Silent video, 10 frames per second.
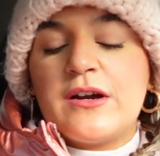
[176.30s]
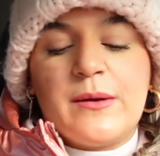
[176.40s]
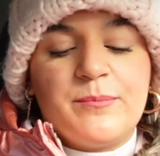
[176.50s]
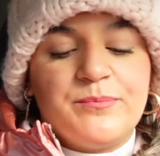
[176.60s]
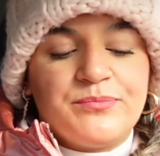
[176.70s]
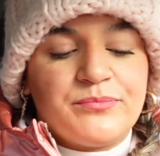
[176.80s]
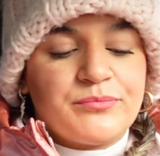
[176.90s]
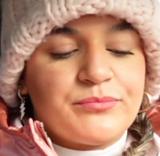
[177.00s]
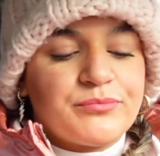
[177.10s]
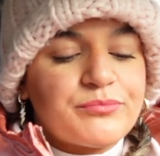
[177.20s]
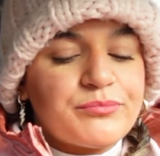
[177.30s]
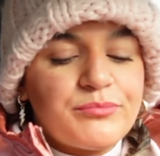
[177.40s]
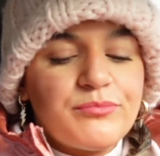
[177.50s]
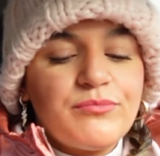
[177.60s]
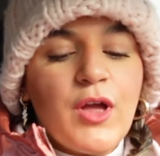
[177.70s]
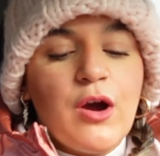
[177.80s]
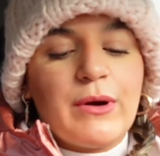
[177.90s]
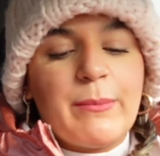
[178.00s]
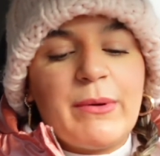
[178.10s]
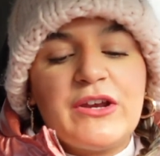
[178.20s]
Double um, smoked bacon. All
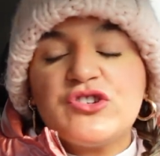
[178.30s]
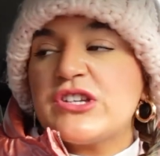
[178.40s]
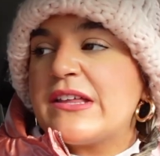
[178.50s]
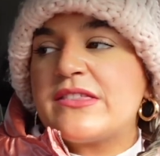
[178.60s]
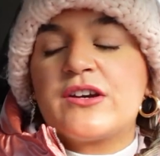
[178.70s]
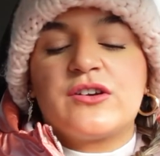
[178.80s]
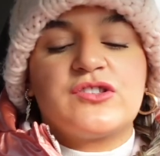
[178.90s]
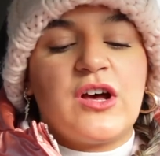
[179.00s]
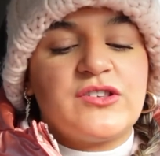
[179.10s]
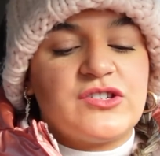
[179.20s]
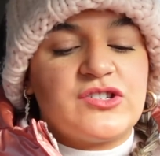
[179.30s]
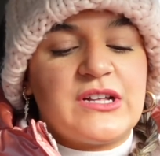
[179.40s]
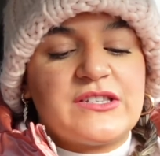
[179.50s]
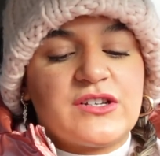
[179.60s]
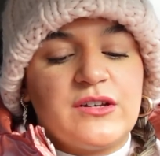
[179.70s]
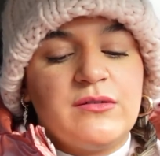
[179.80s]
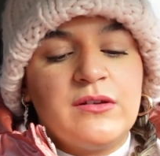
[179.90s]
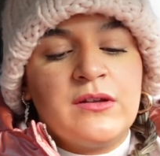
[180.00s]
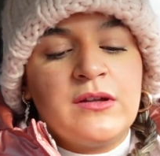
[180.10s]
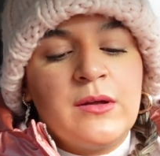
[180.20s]
right, but I usually get their sausage. That's good.
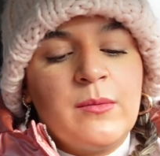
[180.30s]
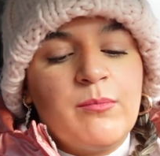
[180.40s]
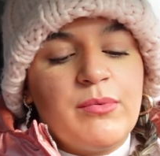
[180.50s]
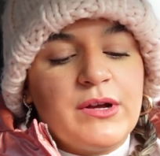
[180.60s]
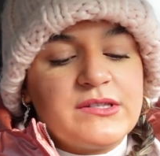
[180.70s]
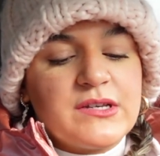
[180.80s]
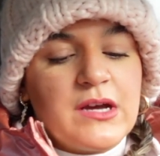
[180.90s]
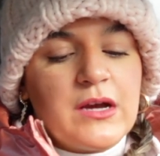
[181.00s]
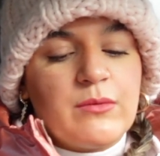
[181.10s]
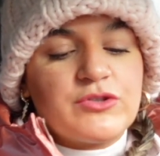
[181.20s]
But uh, we're